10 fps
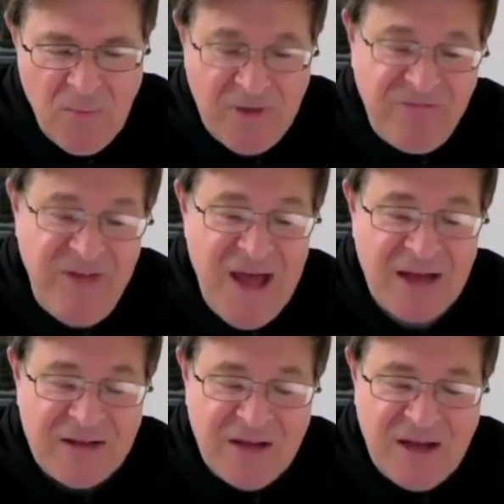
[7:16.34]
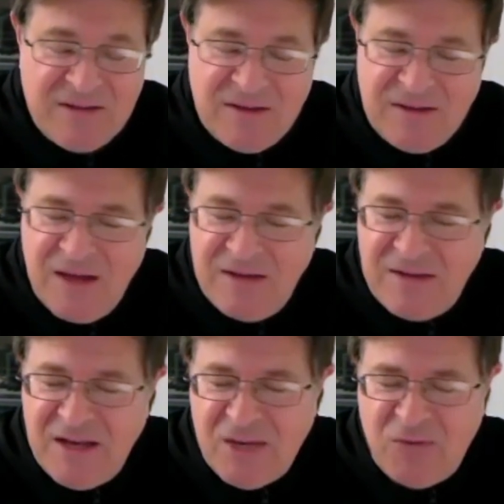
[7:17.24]
But in fact, Augustine
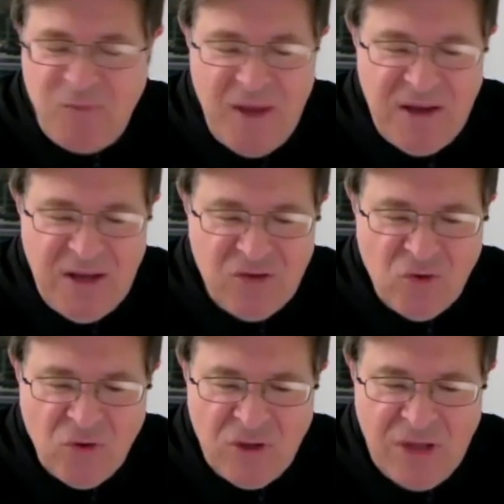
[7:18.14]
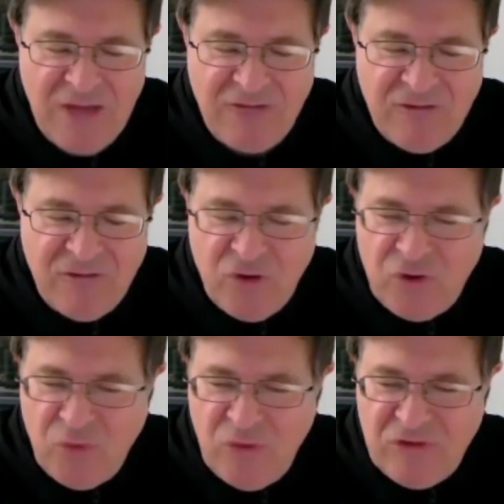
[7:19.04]
does end up spending his whole life
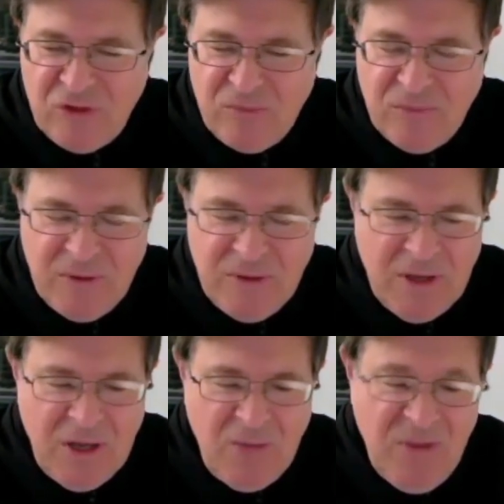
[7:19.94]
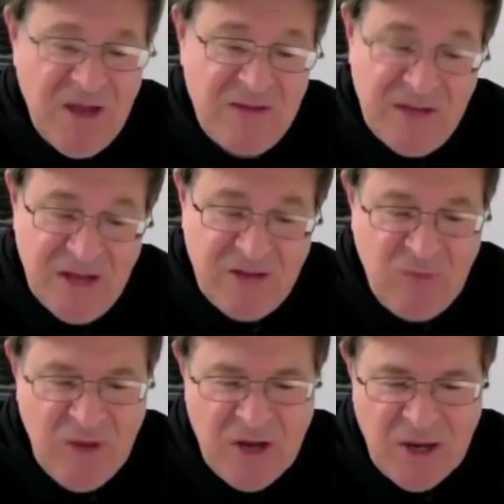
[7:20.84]
devoted to wisdom because he
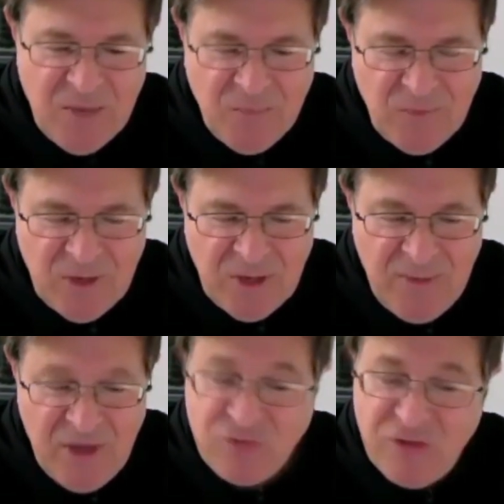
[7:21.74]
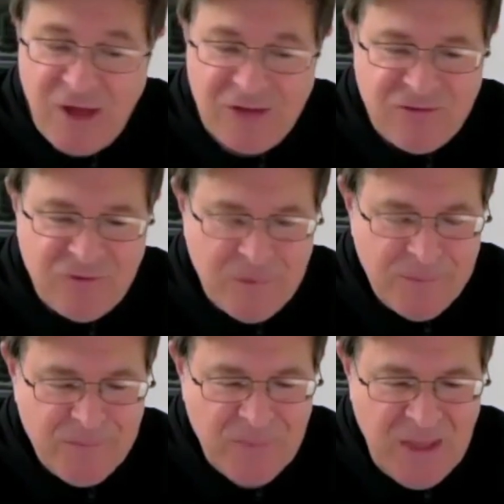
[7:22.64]
does become a major
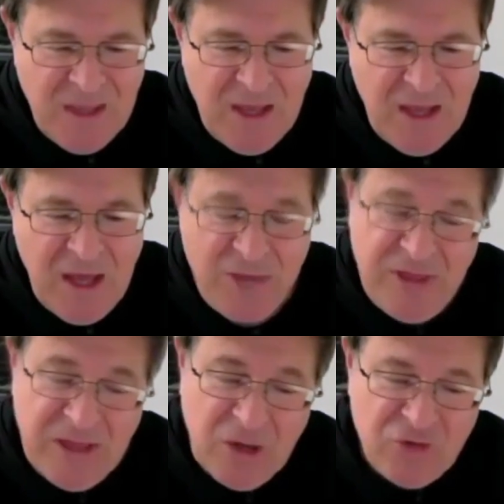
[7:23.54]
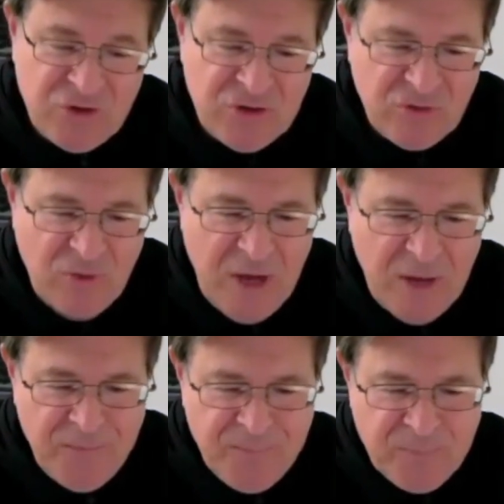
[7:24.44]
philosopher, a theologian as
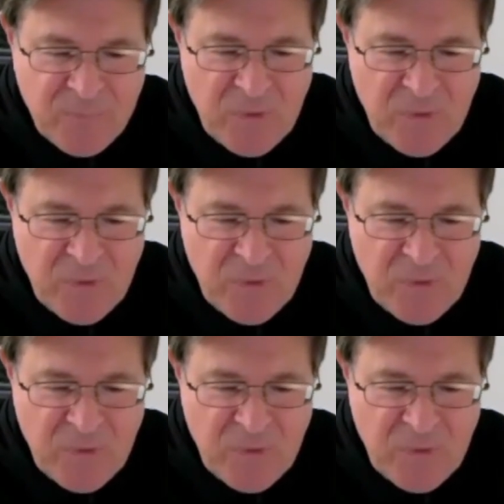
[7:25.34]
well.